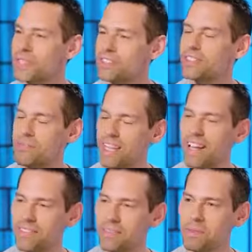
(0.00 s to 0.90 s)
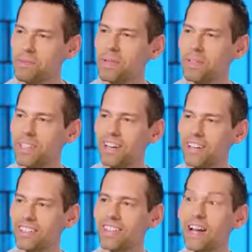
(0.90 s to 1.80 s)
of squiggles in my life, I'm going to be really
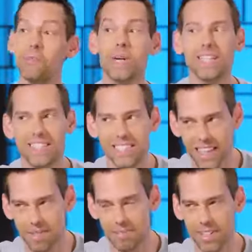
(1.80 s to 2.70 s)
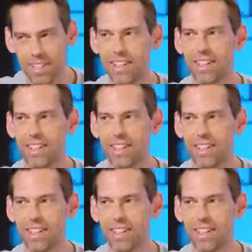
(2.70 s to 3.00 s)
honest. I've witnessed them.